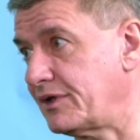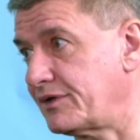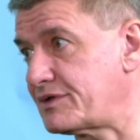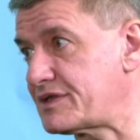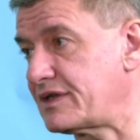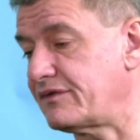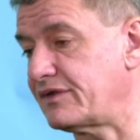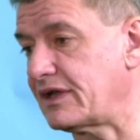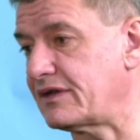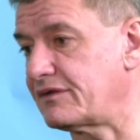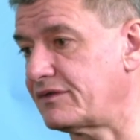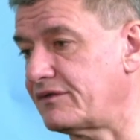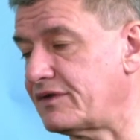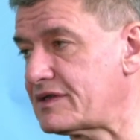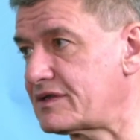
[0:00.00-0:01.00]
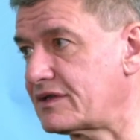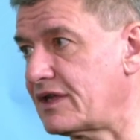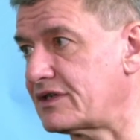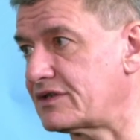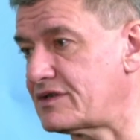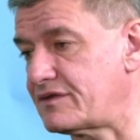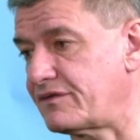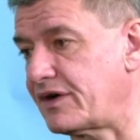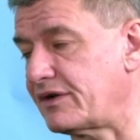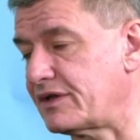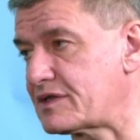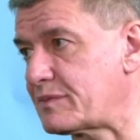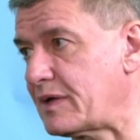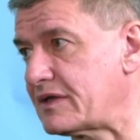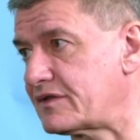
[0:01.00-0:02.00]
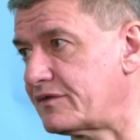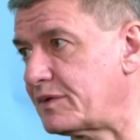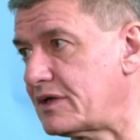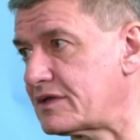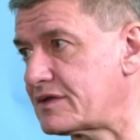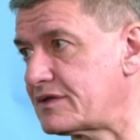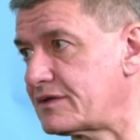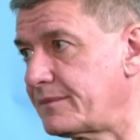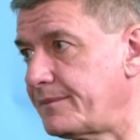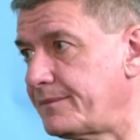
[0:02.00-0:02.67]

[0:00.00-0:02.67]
being on the receiving end of an investigation is a very expensive process.